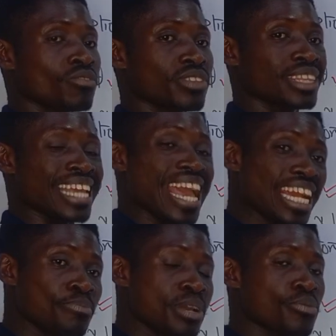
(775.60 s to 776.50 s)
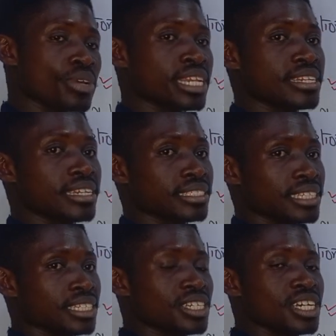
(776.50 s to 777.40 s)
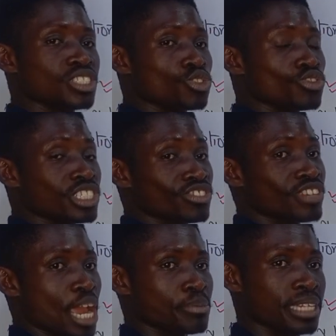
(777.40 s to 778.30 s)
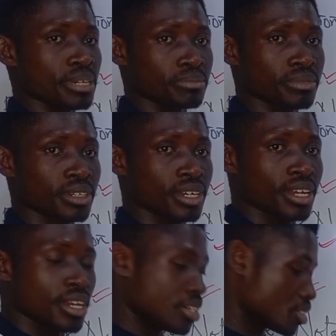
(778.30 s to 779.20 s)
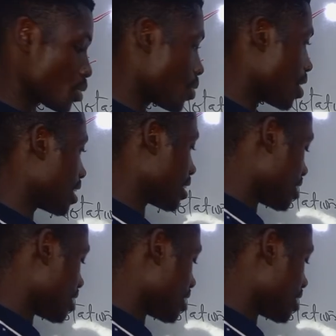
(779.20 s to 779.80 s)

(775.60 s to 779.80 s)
of the element within the set to describe them. So an